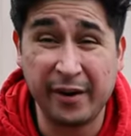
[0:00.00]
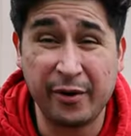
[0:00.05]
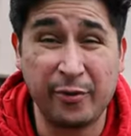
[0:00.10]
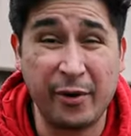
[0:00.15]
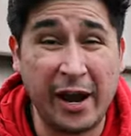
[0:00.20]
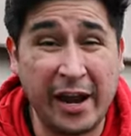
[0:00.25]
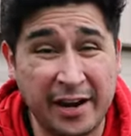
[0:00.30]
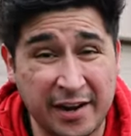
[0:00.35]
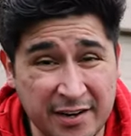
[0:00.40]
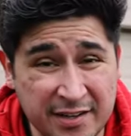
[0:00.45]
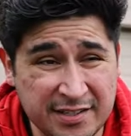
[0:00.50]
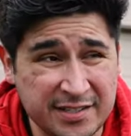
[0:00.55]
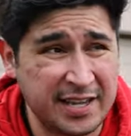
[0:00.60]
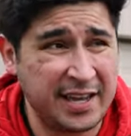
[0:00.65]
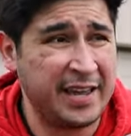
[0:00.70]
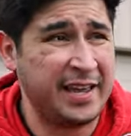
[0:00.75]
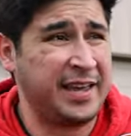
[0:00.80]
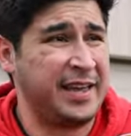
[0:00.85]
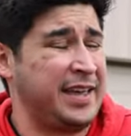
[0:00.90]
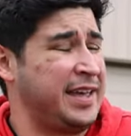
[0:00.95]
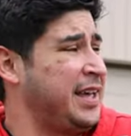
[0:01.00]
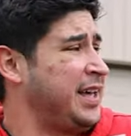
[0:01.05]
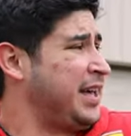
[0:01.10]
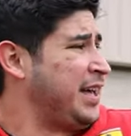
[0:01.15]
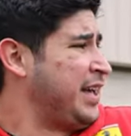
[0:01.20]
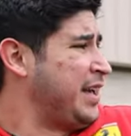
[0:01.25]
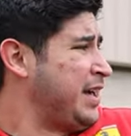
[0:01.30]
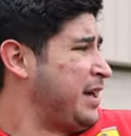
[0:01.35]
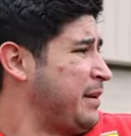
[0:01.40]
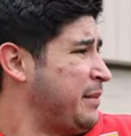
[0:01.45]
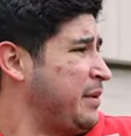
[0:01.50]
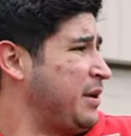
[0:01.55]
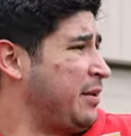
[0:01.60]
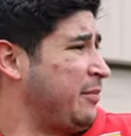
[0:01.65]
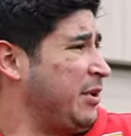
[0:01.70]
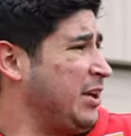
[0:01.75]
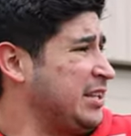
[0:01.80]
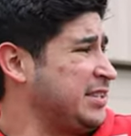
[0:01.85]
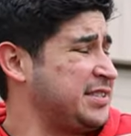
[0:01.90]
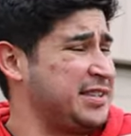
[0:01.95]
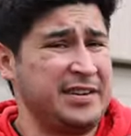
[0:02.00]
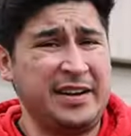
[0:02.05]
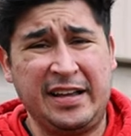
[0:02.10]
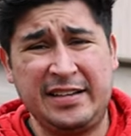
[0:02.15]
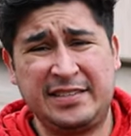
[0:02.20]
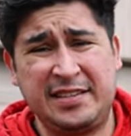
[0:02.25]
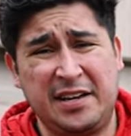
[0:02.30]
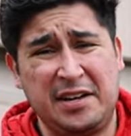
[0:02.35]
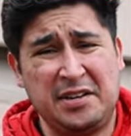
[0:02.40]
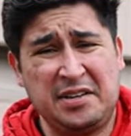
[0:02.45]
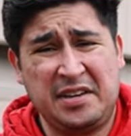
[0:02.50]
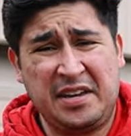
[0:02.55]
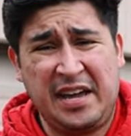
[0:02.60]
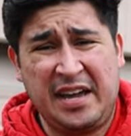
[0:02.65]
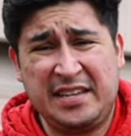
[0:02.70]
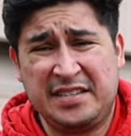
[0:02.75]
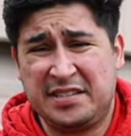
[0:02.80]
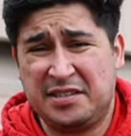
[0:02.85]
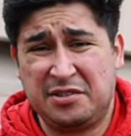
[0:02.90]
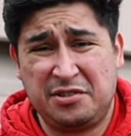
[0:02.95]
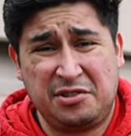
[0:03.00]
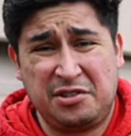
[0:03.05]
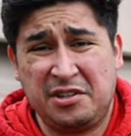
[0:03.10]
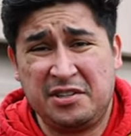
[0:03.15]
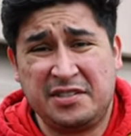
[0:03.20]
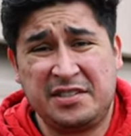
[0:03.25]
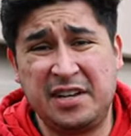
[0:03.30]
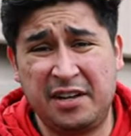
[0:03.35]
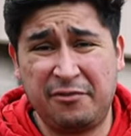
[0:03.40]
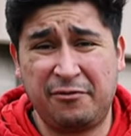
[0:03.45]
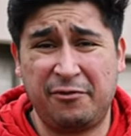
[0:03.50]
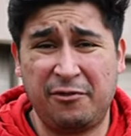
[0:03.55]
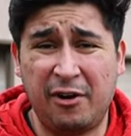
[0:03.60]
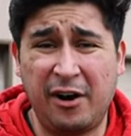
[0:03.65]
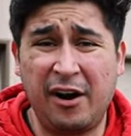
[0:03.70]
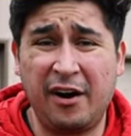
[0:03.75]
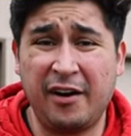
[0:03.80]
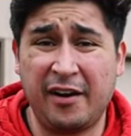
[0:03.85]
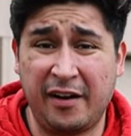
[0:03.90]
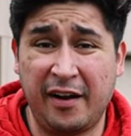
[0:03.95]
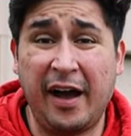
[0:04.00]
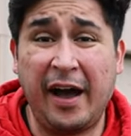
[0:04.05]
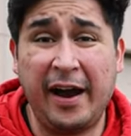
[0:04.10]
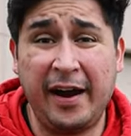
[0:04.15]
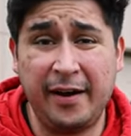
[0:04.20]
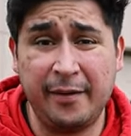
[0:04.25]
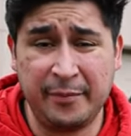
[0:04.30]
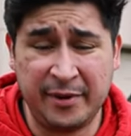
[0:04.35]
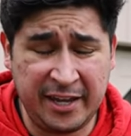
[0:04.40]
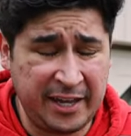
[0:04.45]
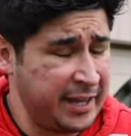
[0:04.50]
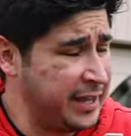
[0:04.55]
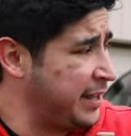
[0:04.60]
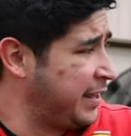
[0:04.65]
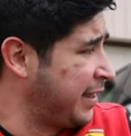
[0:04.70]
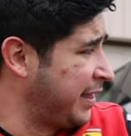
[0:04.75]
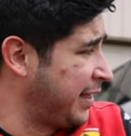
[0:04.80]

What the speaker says: any records, but I'm also not telling you guys that you shouldn't tell Ferrari to hire me.